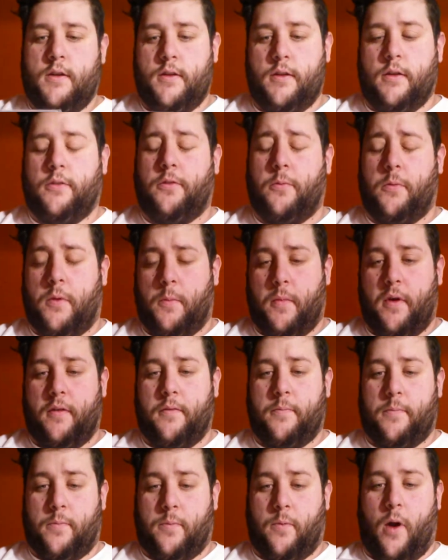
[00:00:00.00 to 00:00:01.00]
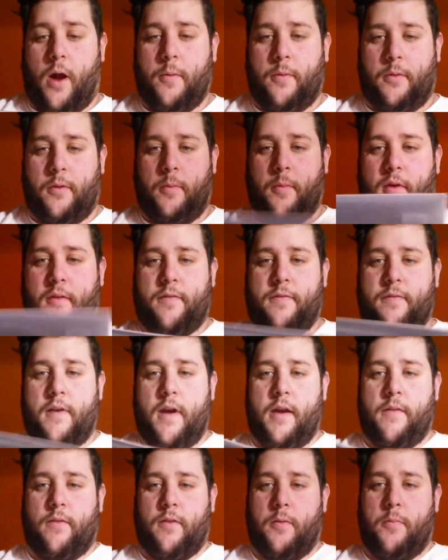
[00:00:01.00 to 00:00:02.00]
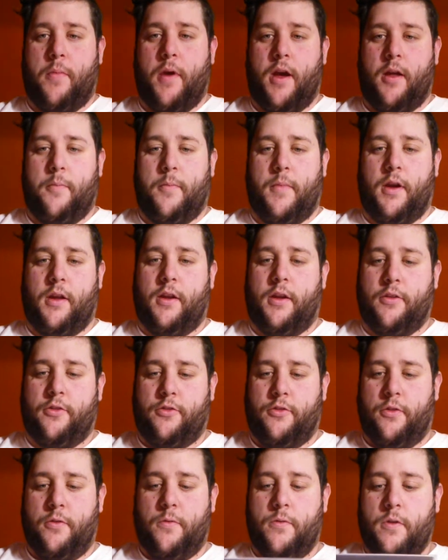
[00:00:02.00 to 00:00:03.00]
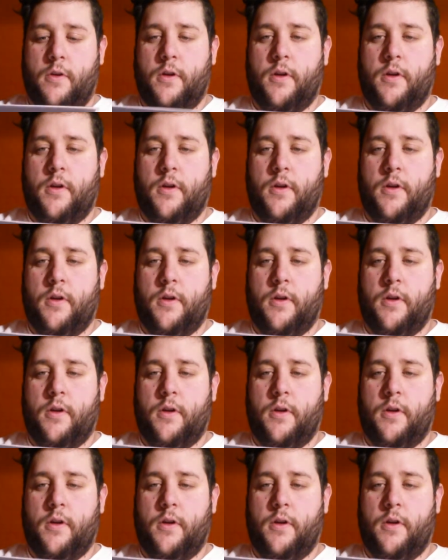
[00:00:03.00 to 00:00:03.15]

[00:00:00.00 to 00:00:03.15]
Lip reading: This is one of probably my favorite Batman issue.